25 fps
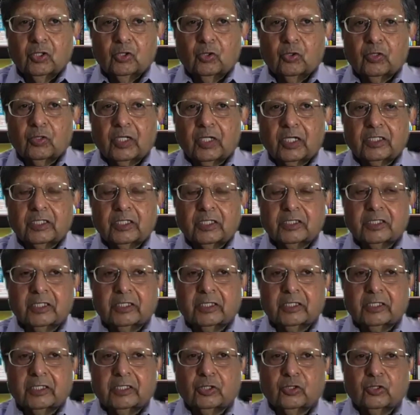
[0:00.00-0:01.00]
or are they still
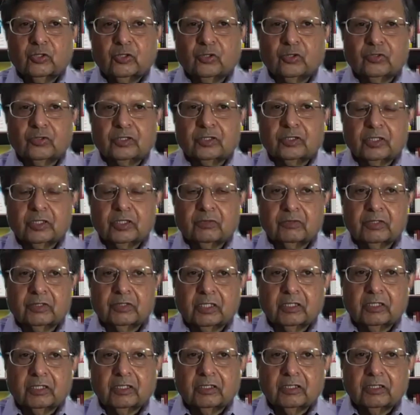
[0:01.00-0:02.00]
continuing to serve
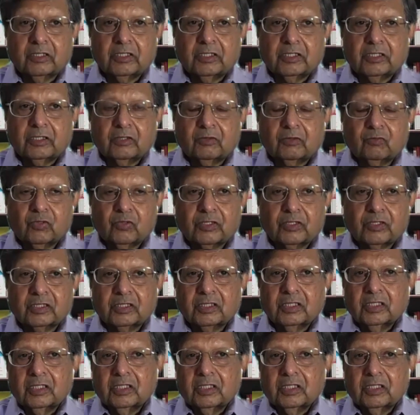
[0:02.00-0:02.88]
current needs and wants?